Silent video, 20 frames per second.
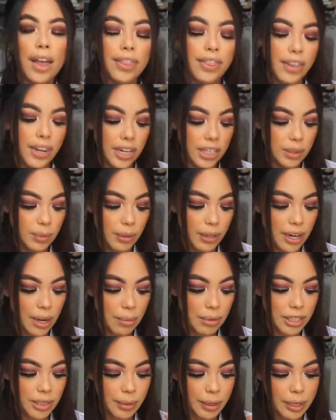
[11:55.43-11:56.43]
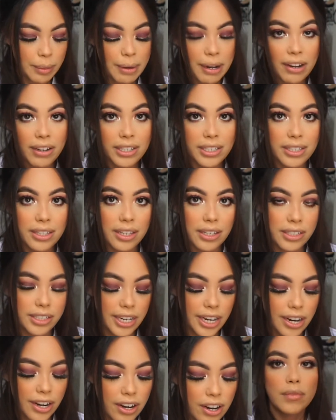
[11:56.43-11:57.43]
The next book I'm going to speak about is The
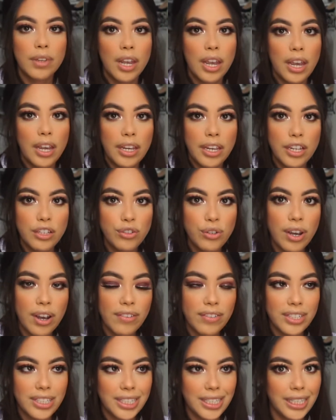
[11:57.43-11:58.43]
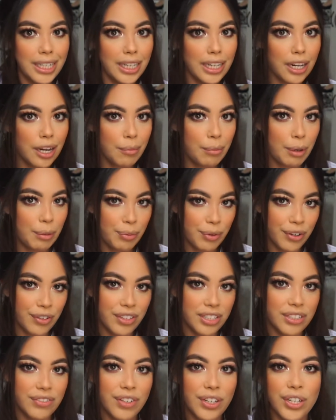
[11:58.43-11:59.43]
Dare. In case you haven't seen my
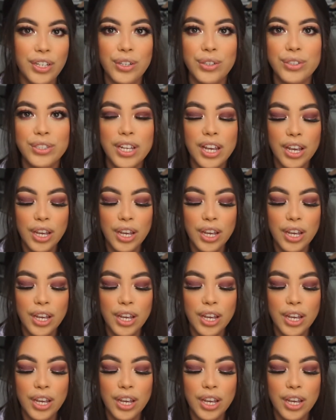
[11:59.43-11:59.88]
previous videos,